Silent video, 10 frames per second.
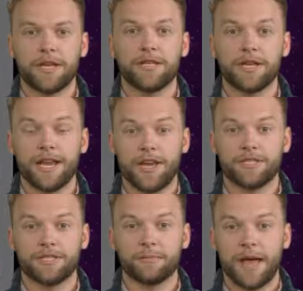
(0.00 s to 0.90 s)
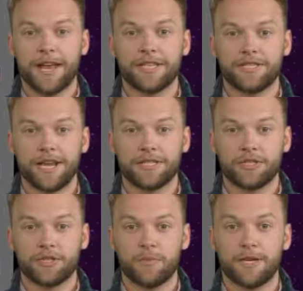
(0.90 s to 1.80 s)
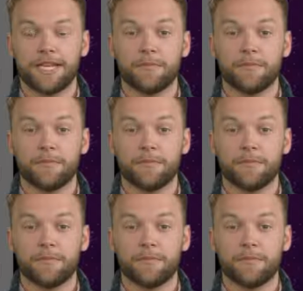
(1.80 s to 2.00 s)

that allows you to package and distribute